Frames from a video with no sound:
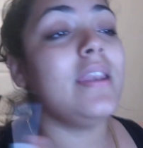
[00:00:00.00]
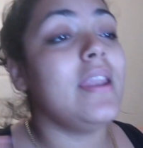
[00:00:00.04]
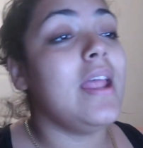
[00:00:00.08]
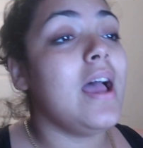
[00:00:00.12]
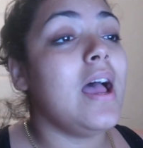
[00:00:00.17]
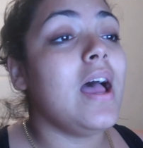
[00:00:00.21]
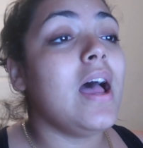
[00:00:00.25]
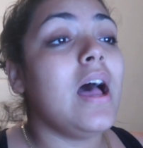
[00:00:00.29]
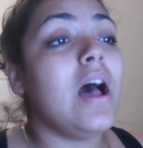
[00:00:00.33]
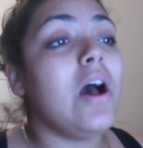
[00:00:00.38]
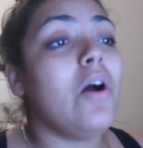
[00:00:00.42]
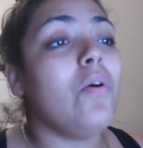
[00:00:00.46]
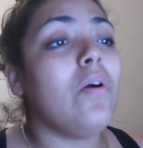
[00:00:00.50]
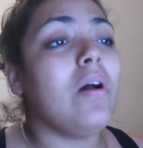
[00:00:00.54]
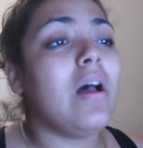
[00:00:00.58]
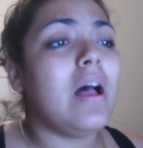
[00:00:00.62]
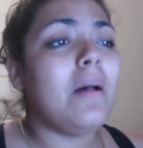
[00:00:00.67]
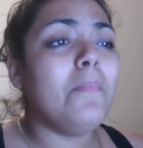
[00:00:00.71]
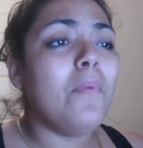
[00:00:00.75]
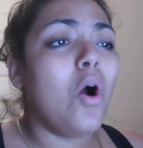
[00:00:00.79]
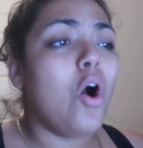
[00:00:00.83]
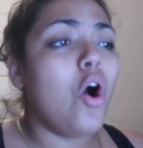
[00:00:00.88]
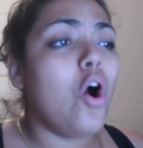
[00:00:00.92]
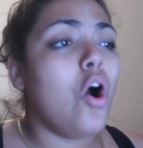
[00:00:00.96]
Now
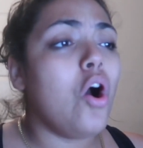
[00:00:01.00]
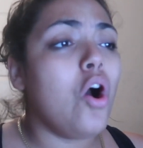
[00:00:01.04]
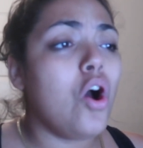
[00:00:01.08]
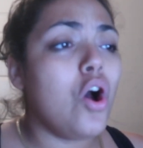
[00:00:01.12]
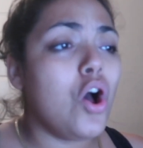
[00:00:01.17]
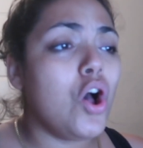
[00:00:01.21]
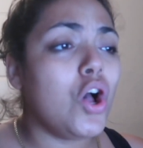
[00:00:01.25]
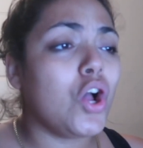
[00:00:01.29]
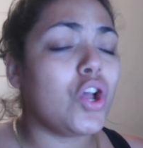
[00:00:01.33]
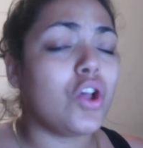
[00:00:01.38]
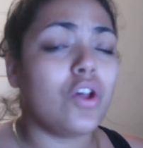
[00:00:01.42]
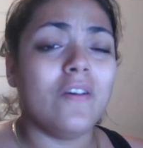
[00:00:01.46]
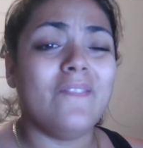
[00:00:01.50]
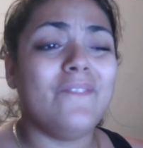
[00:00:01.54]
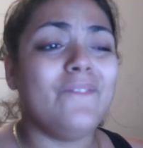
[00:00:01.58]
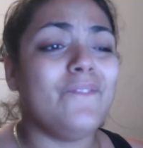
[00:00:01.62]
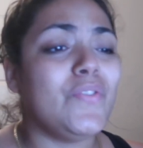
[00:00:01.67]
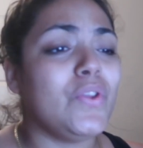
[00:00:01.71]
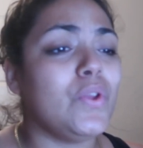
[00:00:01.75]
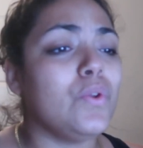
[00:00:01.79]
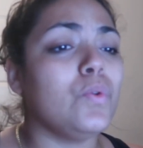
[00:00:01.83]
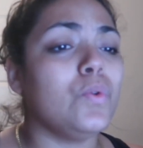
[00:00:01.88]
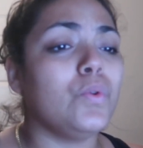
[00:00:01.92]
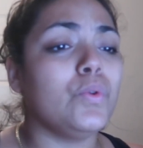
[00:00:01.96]
I'm all
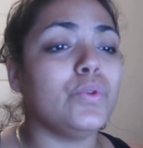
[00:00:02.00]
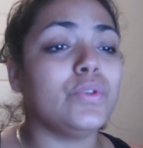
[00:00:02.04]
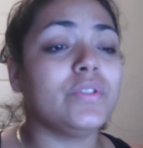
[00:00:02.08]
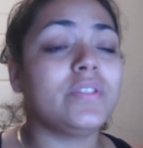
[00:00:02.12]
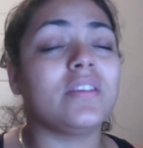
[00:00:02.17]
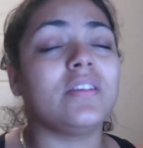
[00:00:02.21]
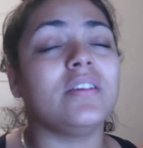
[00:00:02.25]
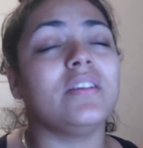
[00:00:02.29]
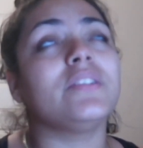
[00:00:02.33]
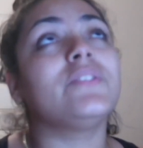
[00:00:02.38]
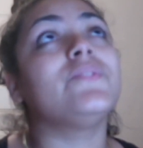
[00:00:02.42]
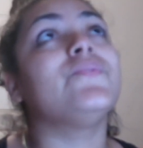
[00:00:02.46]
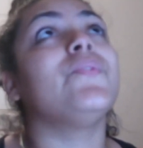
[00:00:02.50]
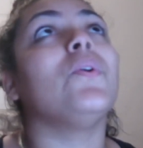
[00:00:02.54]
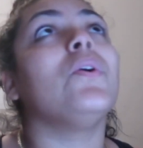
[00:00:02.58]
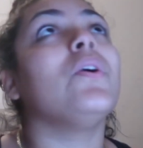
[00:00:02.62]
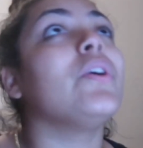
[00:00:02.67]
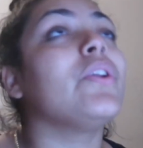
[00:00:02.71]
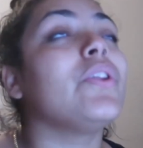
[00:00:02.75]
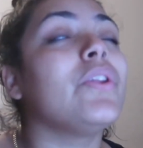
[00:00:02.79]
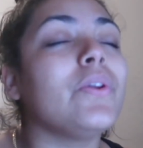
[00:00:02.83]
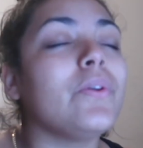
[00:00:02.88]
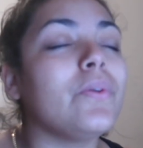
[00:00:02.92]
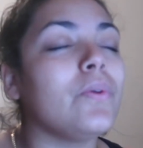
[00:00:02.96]
confused. Cause
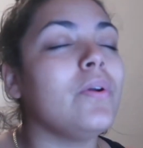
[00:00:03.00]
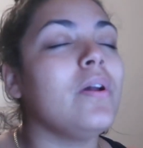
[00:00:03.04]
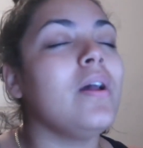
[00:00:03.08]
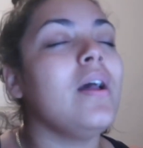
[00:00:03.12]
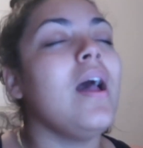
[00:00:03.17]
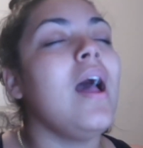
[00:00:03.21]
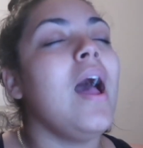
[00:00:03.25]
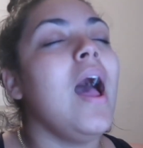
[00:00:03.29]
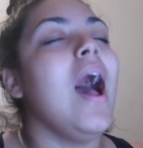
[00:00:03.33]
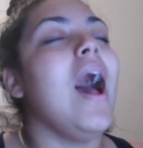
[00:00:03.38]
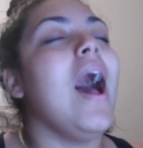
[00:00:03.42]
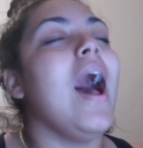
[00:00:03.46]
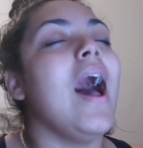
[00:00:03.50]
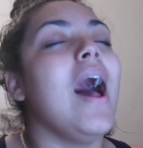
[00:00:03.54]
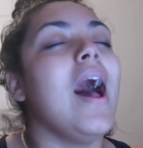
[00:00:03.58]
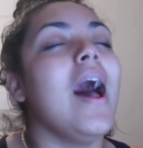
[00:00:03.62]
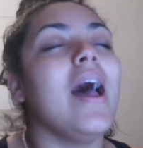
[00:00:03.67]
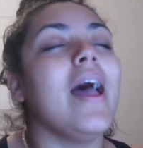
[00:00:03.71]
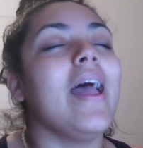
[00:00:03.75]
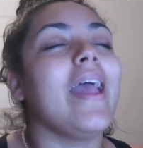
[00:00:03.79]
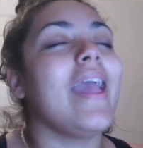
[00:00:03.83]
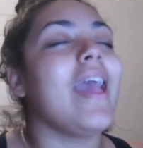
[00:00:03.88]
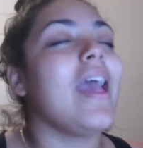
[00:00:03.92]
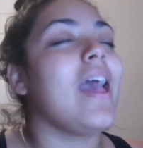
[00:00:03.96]
for you,
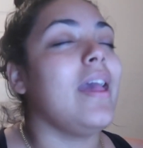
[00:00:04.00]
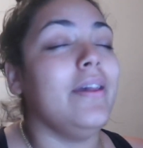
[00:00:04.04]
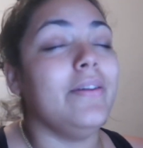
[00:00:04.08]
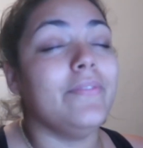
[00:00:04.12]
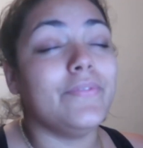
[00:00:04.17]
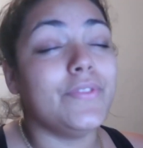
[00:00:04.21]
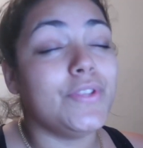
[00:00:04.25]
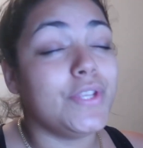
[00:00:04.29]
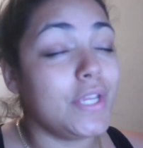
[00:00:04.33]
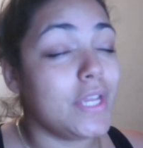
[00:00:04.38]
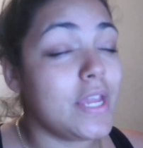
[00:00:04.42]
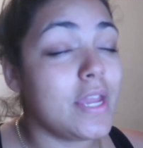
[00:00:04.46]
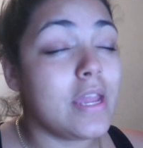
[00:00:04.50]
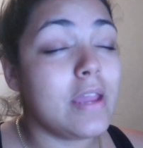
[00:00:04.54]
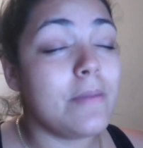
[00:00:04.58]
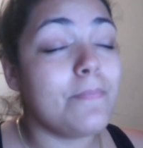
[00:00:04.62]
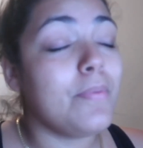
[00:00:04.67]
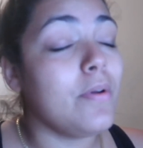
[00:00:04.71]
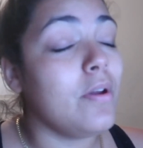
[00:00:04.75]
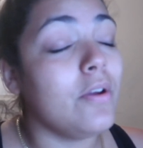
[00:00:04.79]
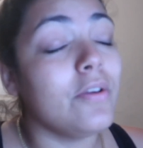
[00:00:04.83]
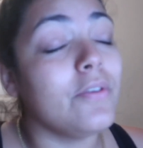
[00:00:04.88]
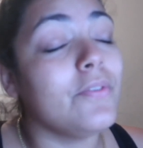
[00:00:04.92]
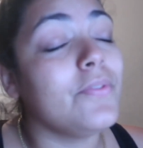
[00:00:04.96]
I have
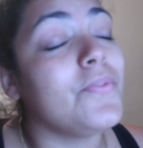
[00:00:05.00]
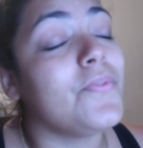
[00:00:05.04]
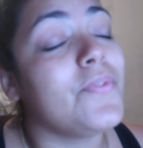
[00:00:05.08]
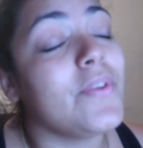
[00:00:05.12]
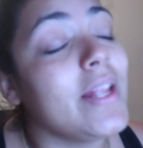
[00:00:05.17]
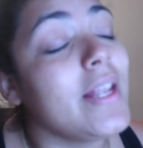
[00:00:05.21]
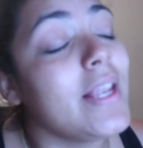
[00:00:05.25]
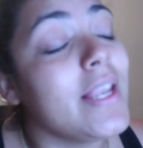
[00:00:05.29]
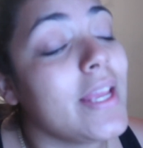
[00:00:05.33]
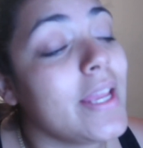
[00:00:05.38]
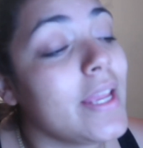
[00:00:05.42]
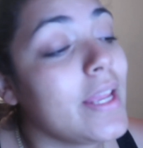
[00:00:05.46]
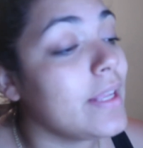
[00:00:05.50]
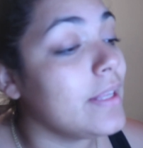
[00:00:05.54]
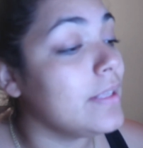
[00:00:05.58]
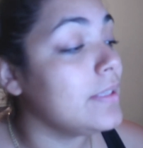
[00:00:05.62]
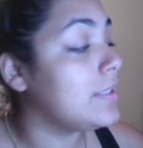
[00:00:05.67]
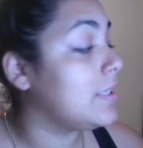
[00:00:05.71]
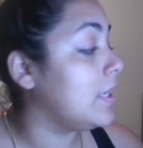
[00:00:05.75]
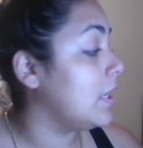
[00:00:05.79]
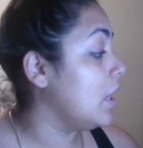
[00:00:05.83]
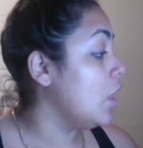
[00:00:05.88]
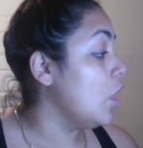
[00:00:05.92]
deeper feelings.